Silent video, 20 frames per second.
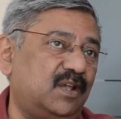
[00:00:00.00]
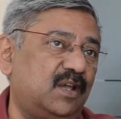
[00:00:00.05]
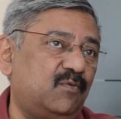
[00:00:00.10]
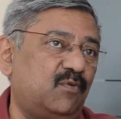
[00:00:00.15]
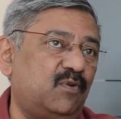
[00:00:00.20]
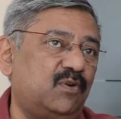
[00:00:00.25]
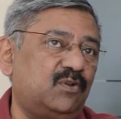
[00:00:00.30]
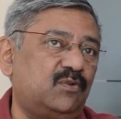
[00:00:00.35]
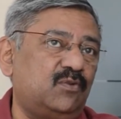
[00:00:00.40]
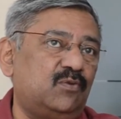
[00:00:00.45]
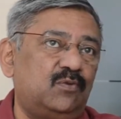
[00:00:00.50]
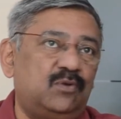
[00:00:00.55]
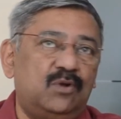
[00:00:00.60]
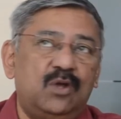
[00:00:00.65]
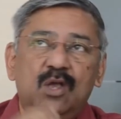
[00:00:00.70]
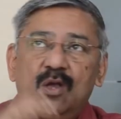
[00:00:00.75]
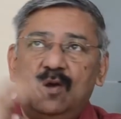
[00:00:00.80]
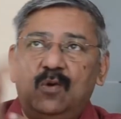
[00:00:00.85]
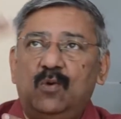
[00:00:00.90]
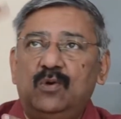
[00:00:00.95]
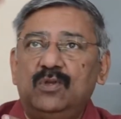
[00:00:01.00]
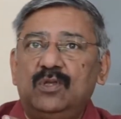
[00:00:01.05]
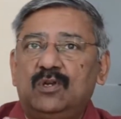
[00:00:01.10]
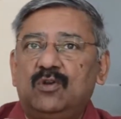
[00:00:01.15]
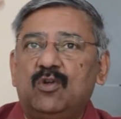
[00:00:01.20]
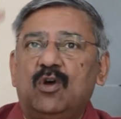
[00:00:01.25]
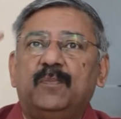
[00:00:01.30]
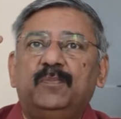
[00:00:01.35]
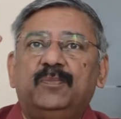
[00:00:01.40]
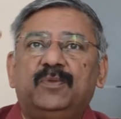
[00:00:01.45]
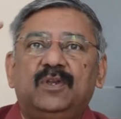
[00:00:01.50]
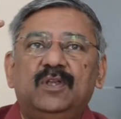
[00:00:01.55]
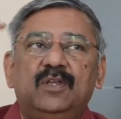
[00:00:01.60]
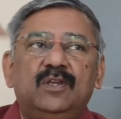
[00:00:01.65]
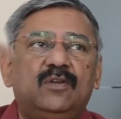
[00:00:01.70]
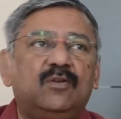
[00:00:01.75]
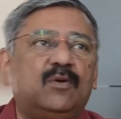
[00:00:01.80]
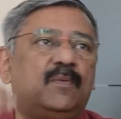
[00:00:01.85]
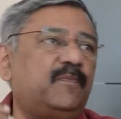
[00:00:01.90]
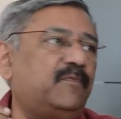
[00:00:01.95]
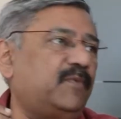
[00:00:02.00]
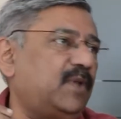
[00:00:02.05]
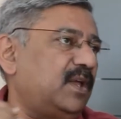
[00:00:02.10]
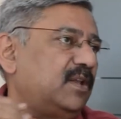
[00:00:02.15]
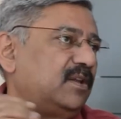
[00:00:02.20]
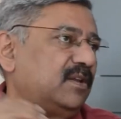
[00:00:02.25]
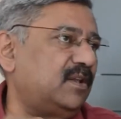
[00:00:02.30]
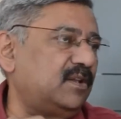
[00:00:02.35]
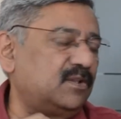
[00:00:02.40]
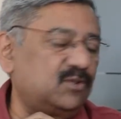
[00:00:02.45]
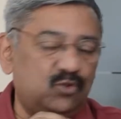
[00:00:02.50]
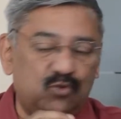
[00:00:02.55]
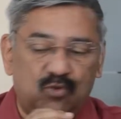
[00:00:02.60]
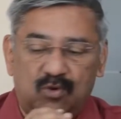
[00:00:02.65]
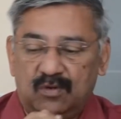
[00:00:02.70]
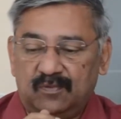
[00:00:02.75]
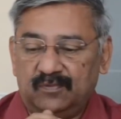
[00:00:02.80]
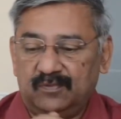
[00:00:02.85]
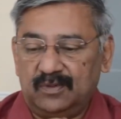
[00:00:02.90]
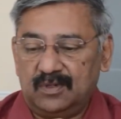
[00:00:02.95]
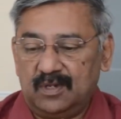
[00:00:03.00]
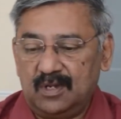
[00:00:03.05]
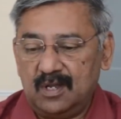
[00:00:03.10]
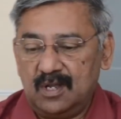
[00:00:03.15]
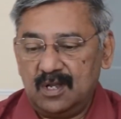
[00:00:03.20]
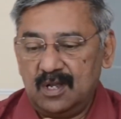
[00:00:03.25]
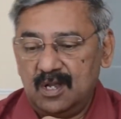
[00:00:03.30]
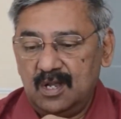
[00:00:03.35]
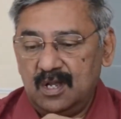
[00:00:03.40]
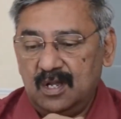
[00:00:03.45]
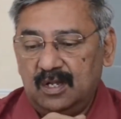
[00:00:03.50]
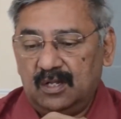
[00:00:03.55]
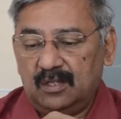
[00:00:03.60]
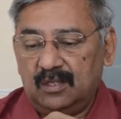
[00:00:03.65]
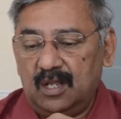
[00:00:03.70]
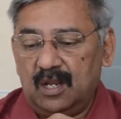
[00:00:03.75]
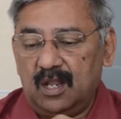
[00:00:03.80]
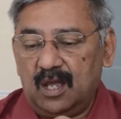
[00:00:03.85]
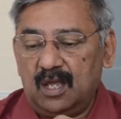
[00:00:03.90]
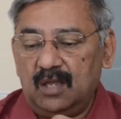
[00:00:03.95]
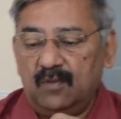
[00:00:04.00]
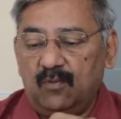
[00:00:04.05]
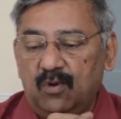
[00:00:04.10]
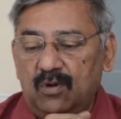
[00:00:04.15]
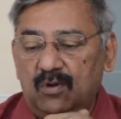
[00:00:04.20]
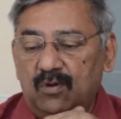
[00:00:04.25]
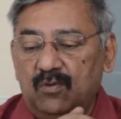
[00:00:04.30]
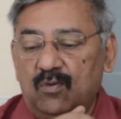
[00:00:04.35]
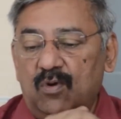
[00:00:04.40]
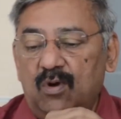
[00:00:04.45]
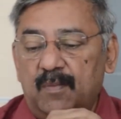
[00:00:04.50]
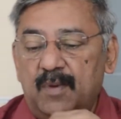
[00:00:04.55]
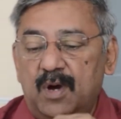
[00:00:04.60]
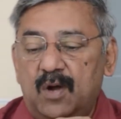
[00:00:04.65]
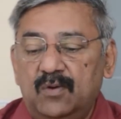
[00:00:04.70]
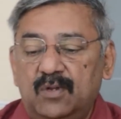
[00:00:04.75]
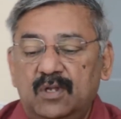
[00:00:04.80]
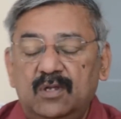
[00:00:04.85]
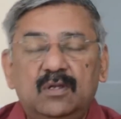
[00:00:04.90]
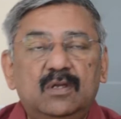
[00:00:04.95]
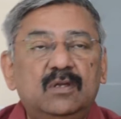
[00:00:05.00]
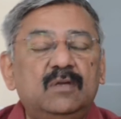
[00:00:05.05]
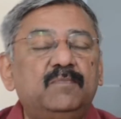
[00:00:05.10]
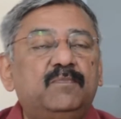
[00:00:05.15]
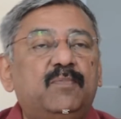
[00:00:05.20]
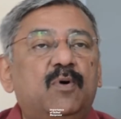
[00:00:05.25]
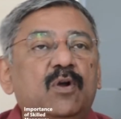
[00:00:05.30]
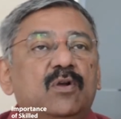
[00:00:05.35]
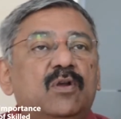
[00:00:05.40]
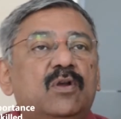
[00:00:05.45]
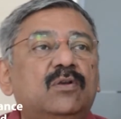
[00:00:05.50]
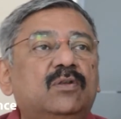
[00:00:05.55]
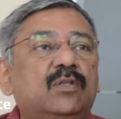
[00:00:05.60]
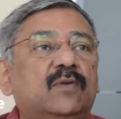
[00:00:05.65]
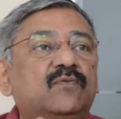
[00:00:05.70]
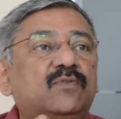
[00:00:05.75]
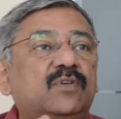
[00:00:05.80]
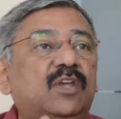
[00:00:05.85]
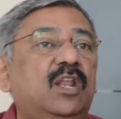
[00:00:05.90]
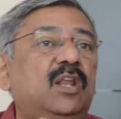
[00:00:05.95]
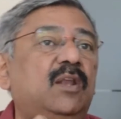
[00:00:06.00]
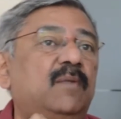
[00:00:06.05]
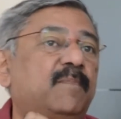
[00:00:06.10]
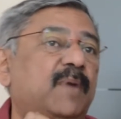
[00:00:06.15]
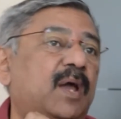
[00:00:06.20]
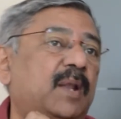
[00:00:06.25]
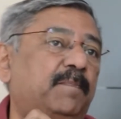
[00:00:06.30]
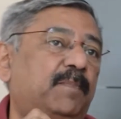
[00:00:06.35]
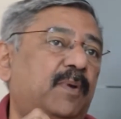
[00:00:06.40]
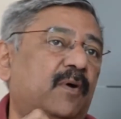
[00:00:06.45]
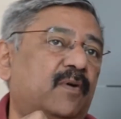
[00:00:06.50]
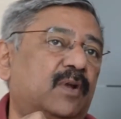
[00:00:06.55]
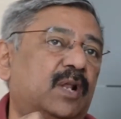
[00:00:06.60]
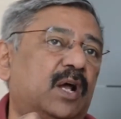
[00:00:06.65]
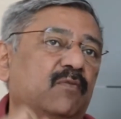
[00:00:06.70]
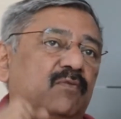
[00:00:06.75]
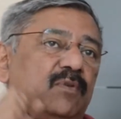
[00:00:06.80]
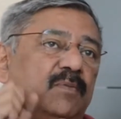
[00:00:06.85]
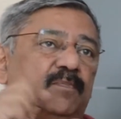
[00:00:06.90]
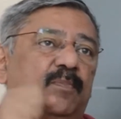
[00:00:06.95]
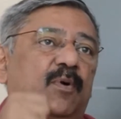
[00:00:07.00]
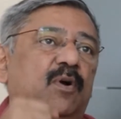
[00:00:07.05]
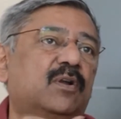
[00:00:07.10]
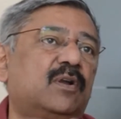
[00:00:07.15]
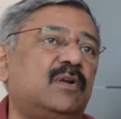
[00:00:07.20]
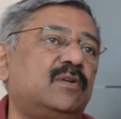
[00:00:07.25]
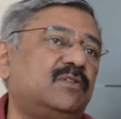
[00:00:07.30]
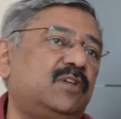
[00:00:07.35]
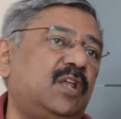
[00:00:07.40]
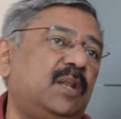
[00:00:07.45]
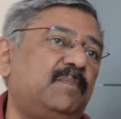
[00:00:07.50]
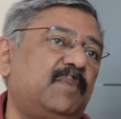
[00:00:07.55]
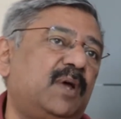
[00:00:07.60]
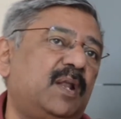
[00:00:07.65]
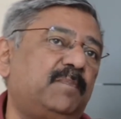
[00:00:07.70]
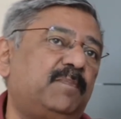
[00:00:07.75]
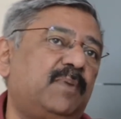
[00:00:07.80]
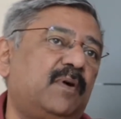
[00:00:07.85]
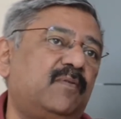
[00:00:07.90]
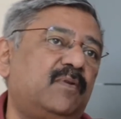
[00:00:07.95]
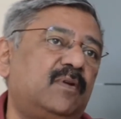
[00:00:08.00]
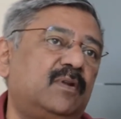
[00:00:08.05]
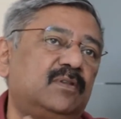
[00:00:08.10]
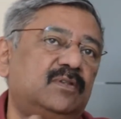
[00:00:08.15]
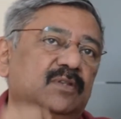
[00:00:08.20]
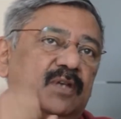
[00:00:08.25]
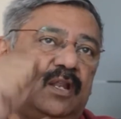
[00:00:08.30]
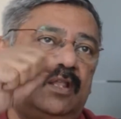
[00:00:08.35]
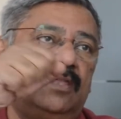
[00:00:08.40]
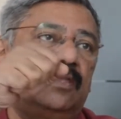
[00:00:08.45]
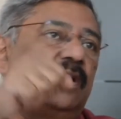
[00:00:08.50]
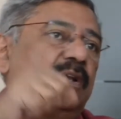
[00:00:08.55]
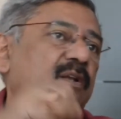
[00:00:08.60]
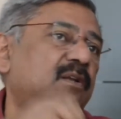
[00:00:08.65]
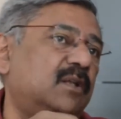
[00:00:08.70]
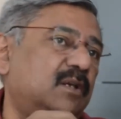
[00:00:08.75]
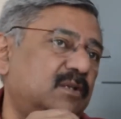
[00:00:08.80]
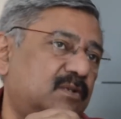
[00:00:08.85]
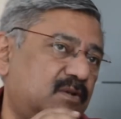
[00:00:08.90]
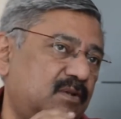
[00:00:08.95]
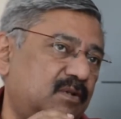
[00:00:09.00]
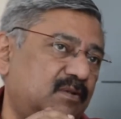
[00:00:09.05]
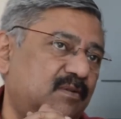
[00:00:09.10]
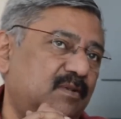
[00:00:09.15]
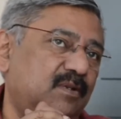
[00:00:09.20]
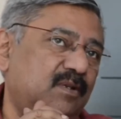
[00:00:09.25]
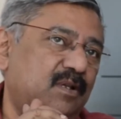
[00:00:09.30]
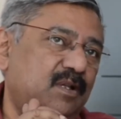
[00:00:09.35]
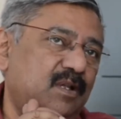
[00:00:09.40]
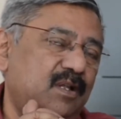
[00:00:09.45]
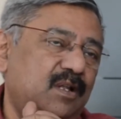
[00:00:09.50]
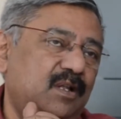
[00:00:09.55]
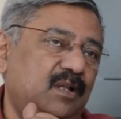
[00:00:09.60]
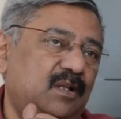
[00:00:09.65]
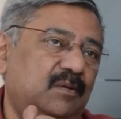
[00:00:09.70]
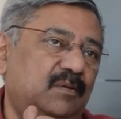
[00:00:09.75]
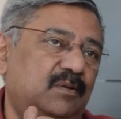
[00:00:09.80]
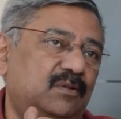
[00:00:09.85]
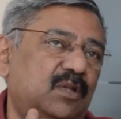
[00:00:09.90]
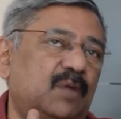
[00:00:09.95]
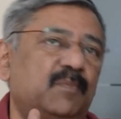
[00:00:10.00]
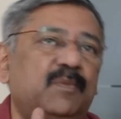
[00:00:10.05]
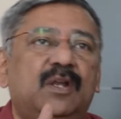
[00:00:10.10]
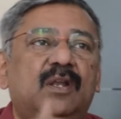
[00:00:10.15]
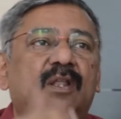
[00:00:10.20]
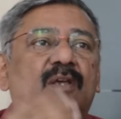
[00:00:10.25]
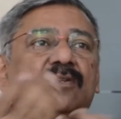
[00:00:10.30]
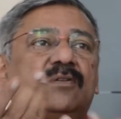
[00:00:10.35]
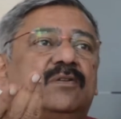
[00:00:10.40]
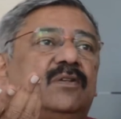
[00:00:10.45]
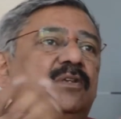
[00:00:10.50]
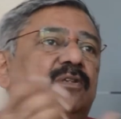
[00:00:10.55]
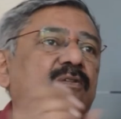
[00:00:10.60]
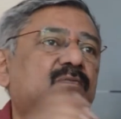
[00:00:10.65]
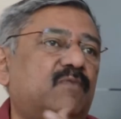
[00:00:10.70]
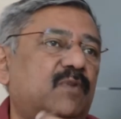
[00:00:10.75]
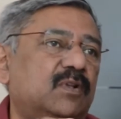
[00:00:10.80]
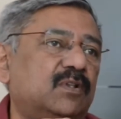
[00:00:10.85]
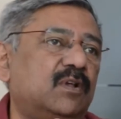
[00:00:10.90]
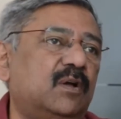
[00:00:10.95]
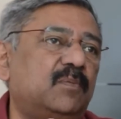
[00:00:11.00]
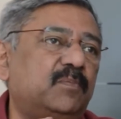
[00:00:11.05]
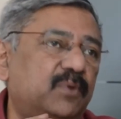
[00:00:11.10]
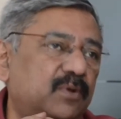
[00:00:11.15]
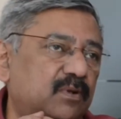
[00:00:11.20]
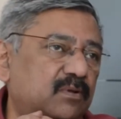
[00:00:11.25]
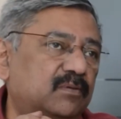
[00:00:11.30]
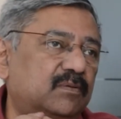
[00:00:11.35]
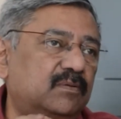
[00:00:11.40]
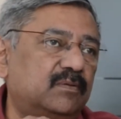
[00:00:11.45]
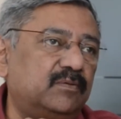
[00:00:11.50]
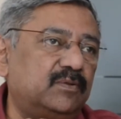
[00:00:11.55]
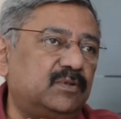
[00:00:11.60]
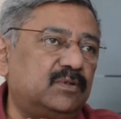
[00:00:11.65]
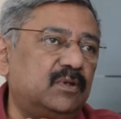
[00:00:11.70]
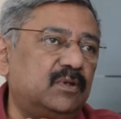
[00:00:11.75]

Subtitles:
I want to know who are the top 3, top 10 and so on. Then I want to know about the importance of skilled manpower. How important skilled manpower is there in that industry? Some industries, for example, which